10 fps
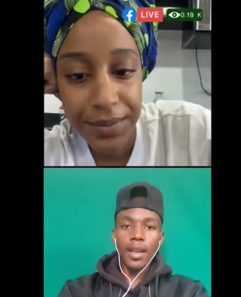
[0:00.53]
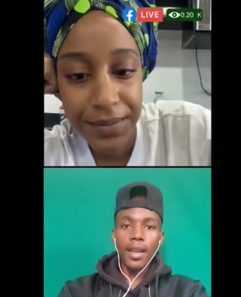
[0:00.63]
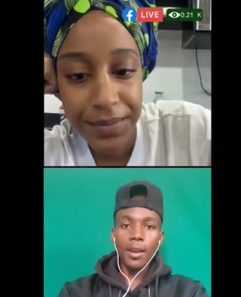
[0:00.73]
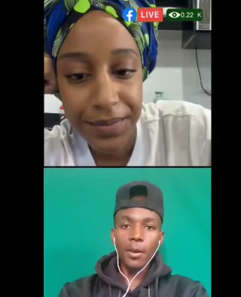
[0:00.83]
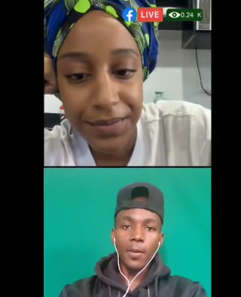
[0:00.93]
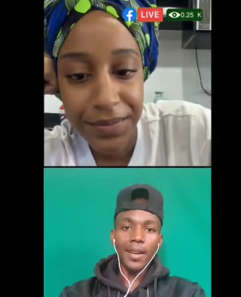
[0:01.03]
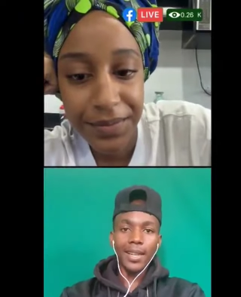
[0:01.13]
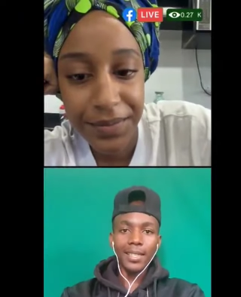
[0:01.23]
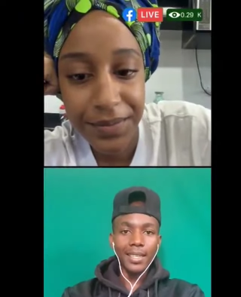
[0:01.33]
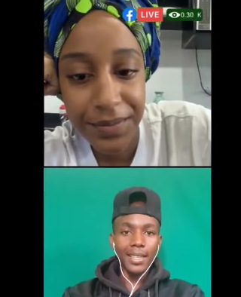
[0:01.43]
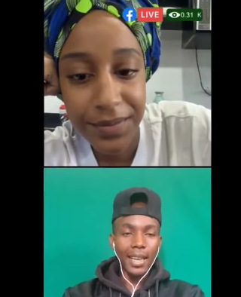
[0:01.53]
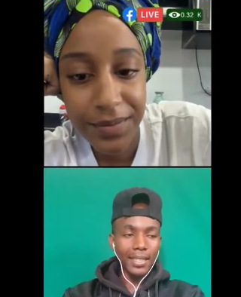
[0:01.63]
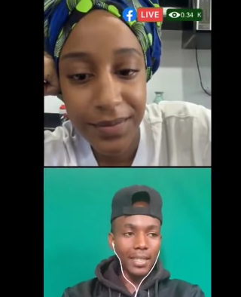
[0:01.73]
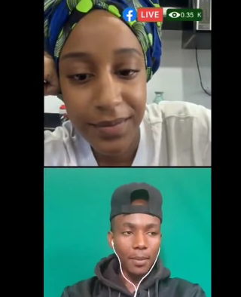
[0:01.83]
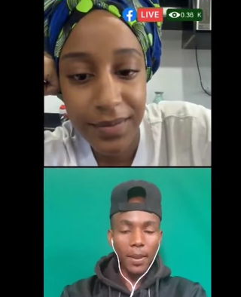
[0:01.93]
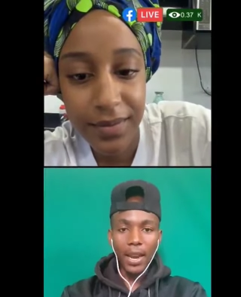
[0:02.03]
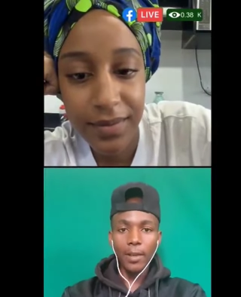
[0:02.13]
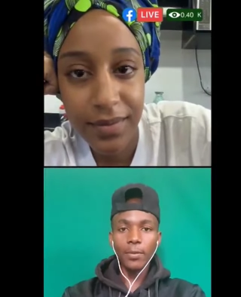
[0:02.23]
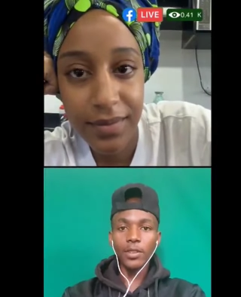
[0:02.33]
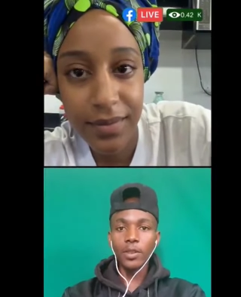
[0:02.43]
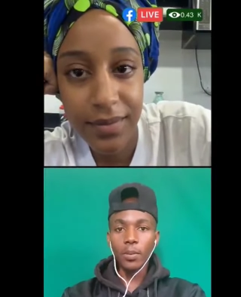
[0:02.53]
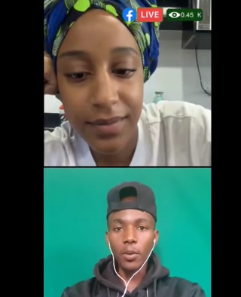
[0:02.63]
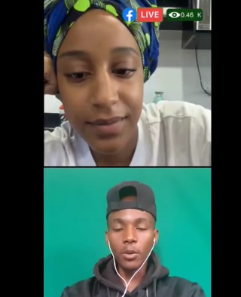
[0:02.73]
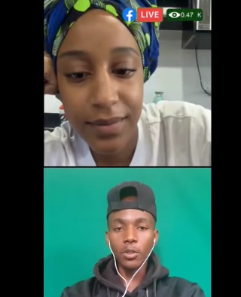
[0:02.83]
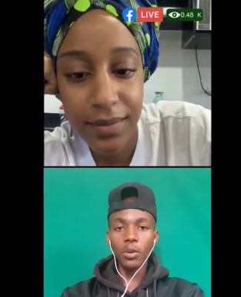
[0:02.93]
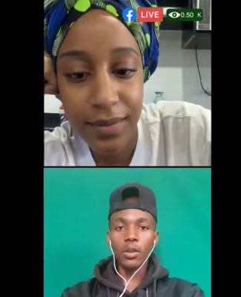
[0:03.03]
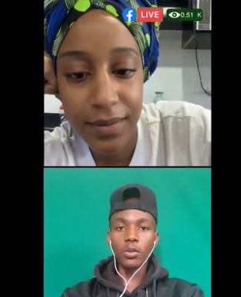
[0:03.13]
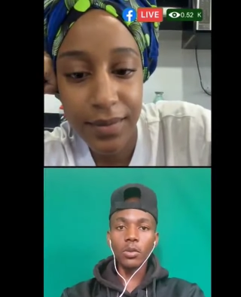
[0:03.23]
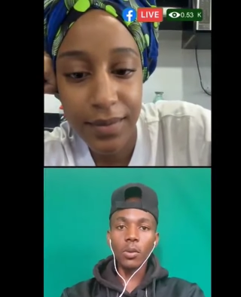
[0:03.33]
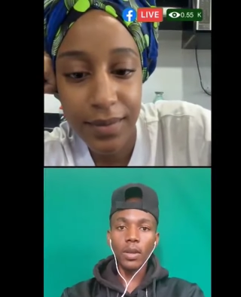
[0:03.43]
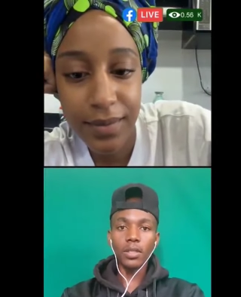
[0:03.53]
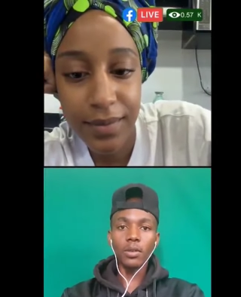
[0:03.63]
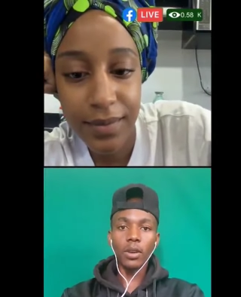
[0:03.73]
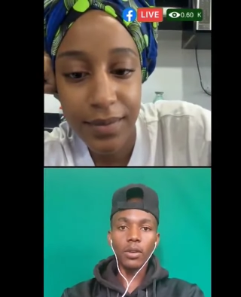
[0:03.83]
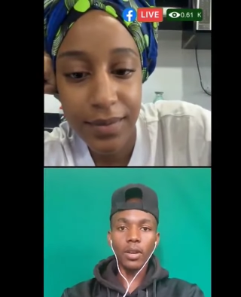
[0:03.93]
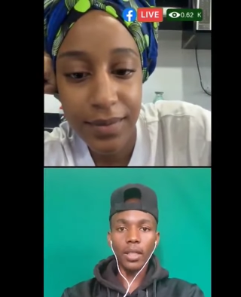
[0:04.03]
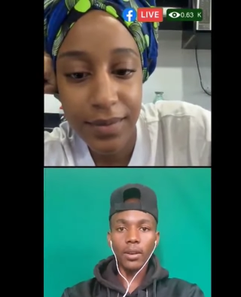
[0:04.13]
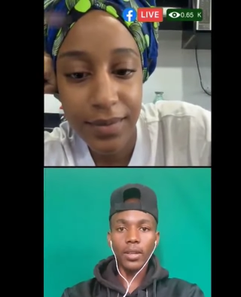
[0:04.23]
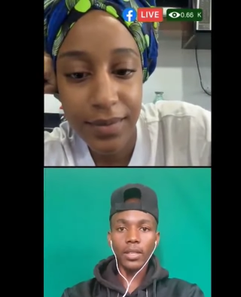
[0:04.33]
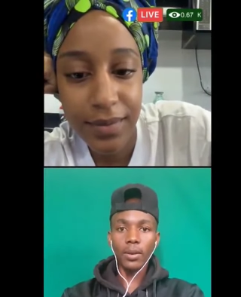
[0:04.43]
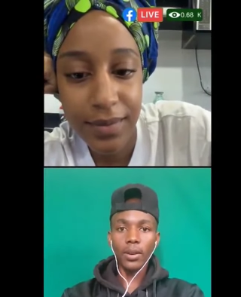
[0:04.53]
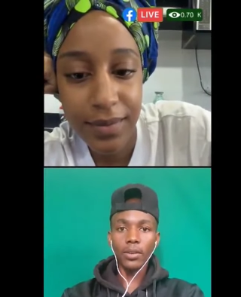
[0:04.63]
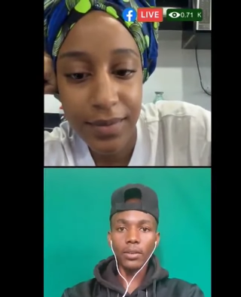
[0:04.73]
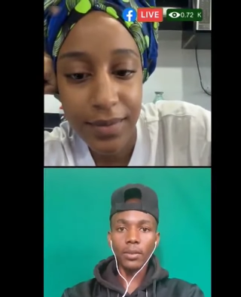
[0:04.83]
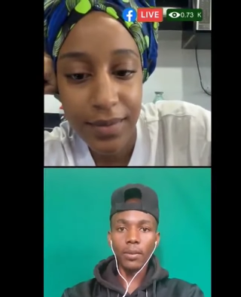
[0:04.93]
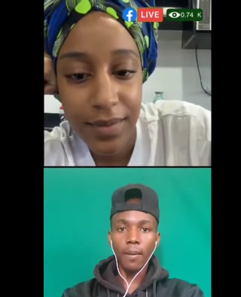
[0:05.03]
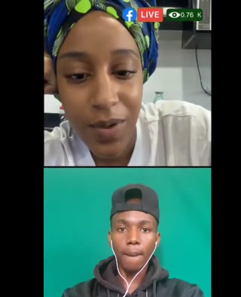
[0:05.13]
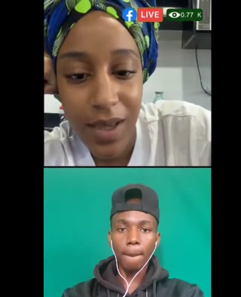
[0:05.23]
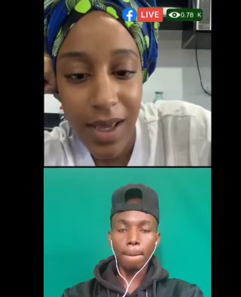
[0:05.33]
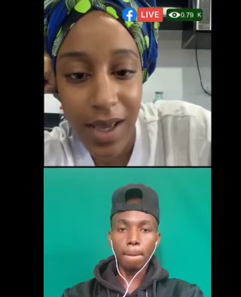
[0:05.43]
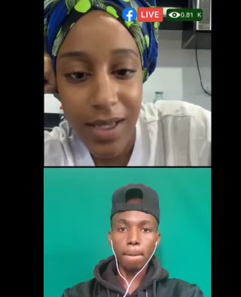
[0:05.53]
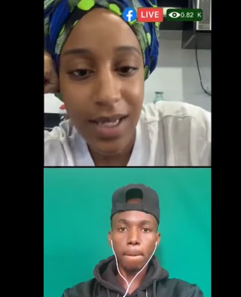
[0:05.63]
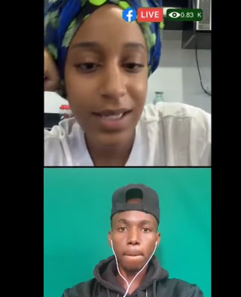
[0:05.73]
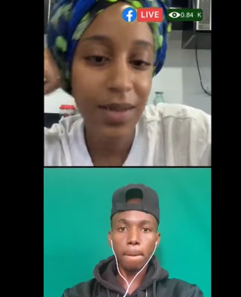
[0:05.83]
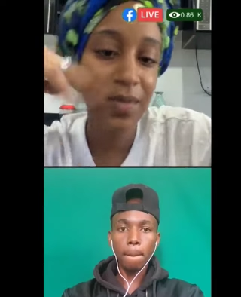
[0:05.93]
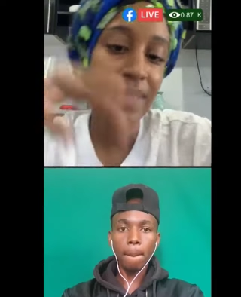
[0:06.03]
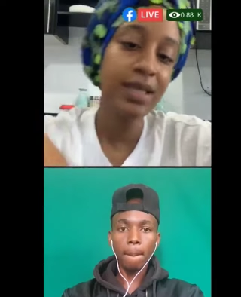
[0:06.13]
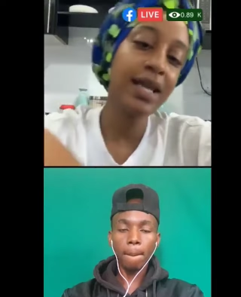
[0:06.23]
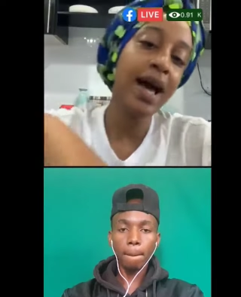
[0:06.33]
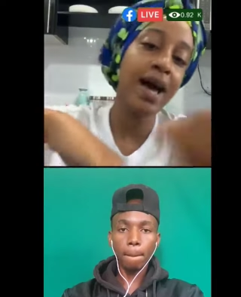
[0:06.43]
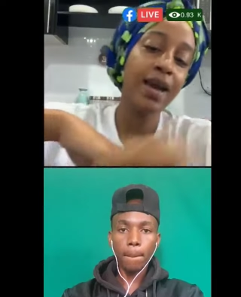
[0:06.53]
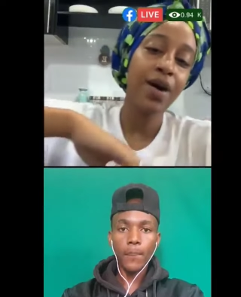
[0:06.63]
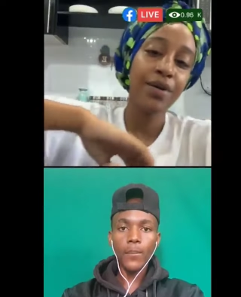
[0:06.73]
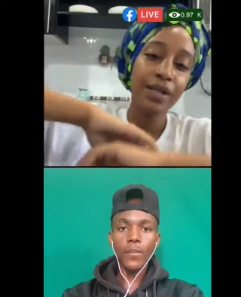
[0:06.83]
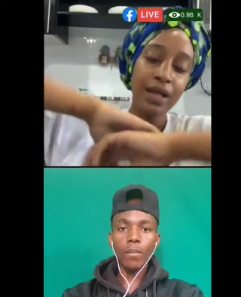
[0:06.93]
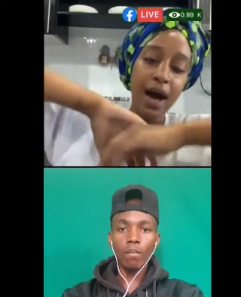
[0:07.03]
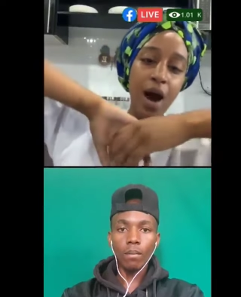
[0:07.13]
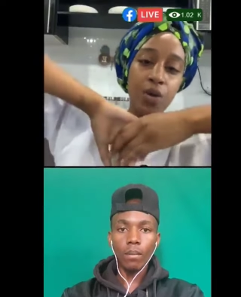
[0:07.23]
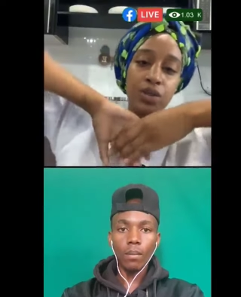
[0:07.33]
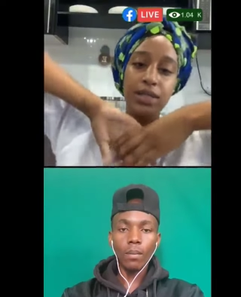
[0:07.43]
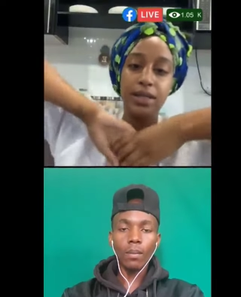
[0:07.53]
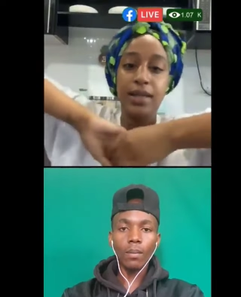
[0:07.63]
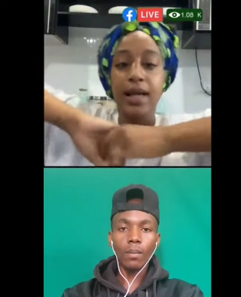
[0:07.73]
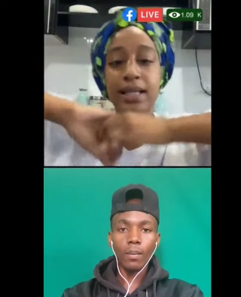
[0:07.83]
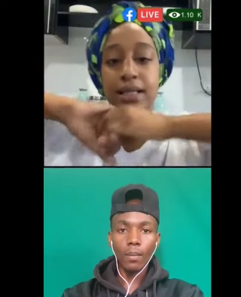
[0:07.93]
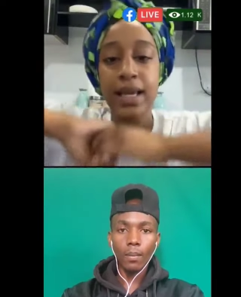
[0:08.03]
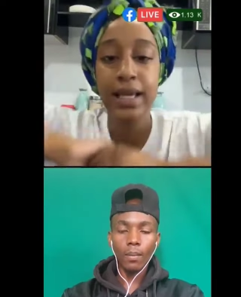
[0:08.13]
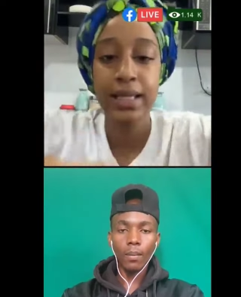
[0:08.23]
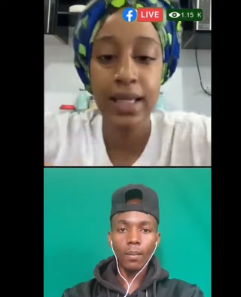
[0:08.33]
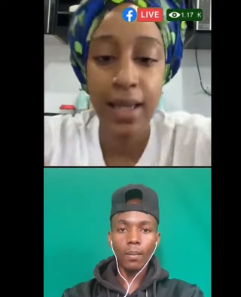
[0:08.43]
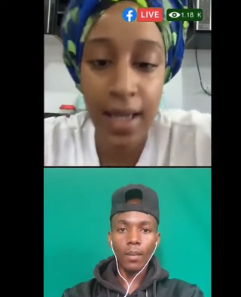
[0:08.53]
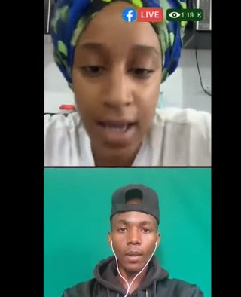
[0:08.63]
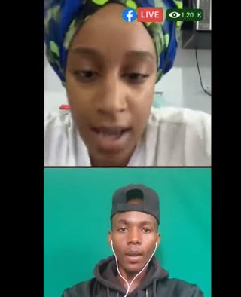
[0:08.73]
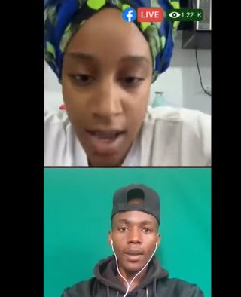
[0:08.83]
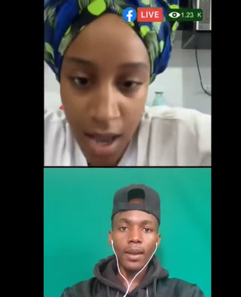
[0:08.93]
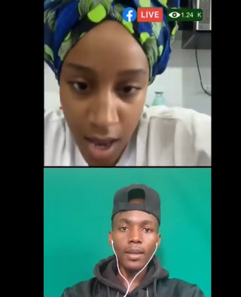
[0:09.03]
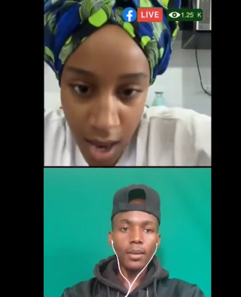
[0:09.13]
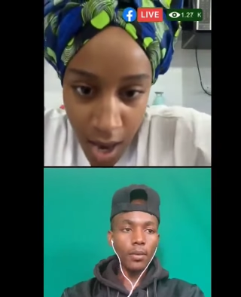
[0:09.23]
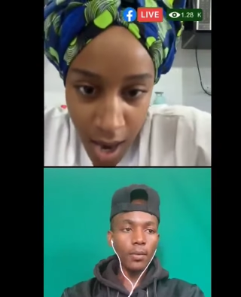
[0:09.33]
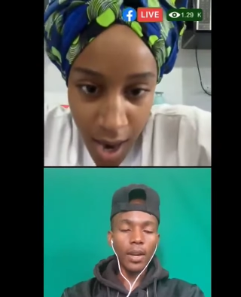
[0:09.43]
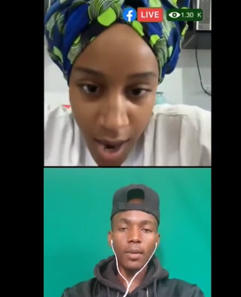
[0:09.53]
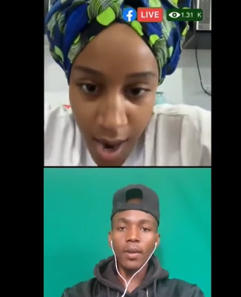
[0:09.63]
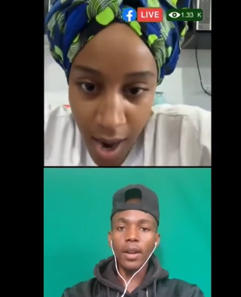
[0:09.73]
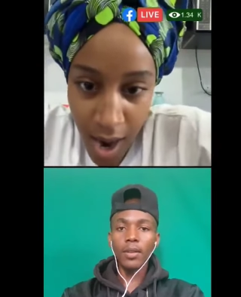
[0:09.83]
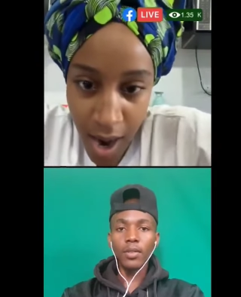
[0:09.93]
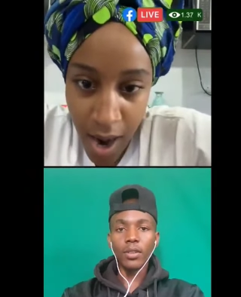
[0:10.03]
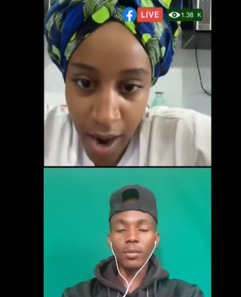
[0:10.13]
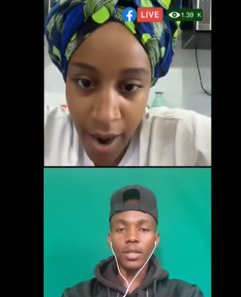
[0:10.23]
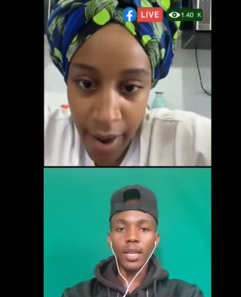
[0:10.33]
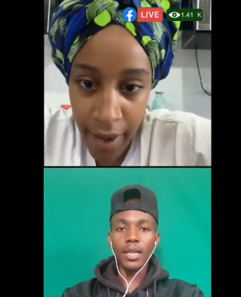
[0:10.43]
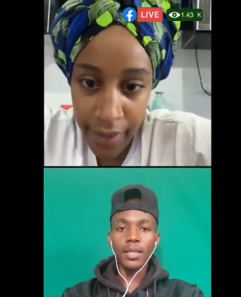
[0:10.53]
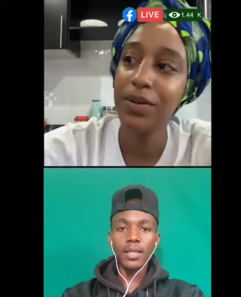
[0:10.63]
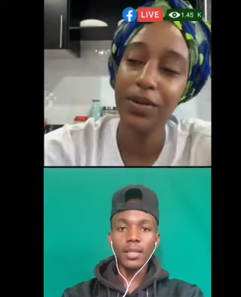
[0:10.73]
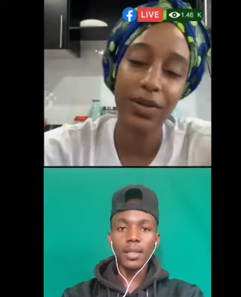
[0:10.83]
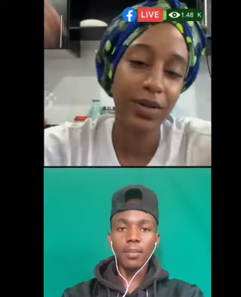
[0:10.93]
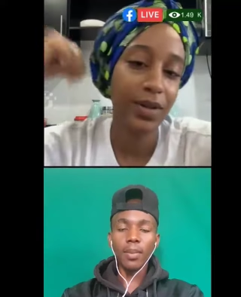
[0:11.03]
Speaker 1: Hello Vanatenda, it's Ripalai video because you want to know what's going on. Otherwise, how are you?
Speaker 2: I'm okay, just a bit tired. I was out last night.
Speaker 1: Nanjabovala vanga viri kuti kai send them